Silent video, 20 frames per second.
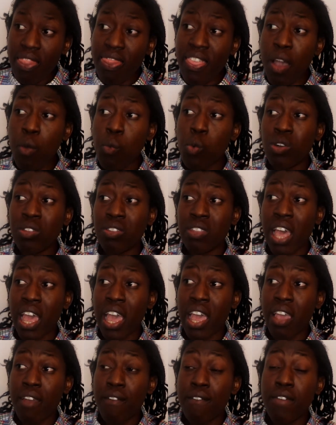there was
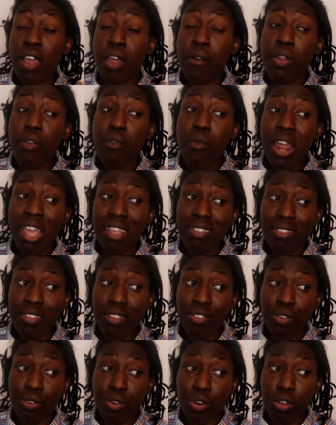a very
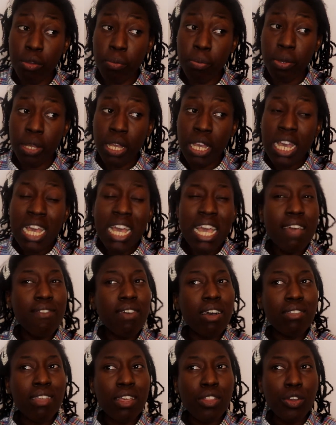racist group.
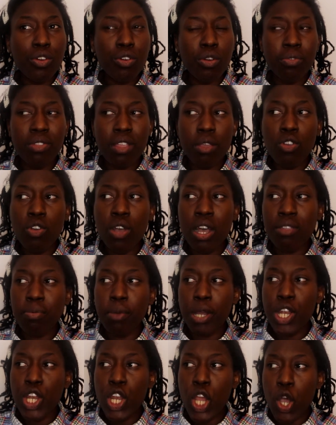If I say the group's name, you
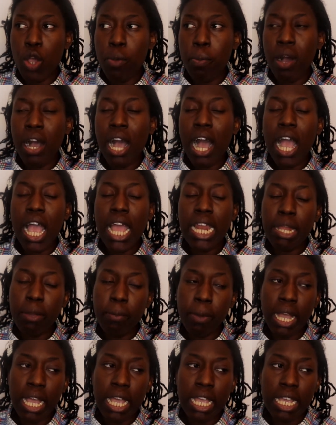guys might know, but
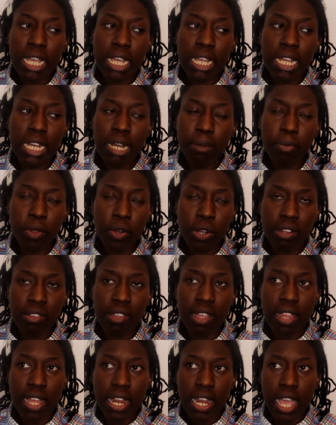anyway, I'm not going
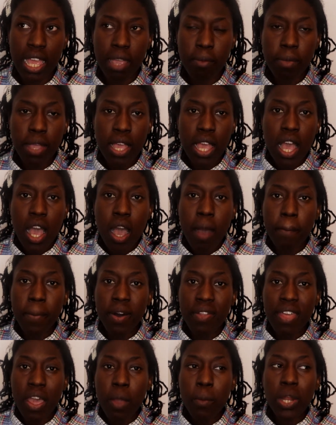to say their name.
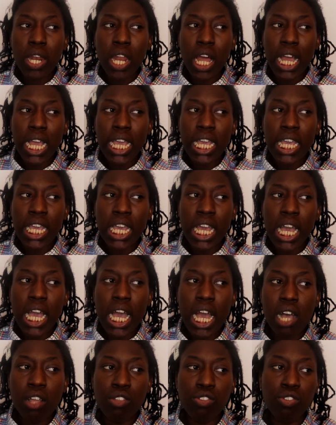But they were like
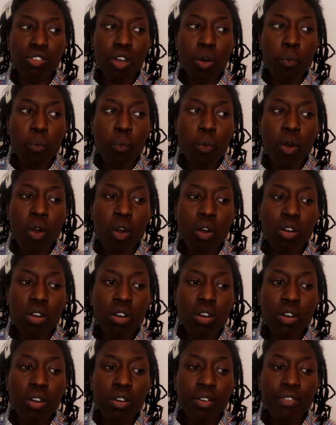a
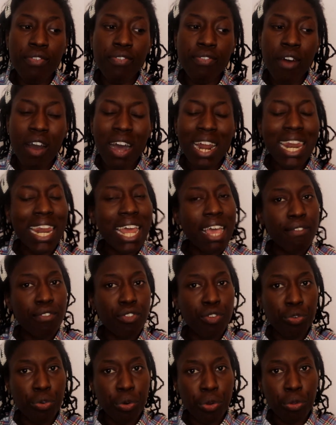somewhat far
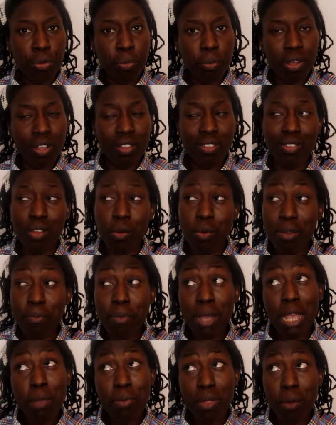left group.
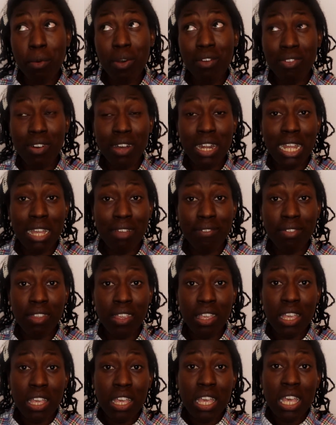They were far left.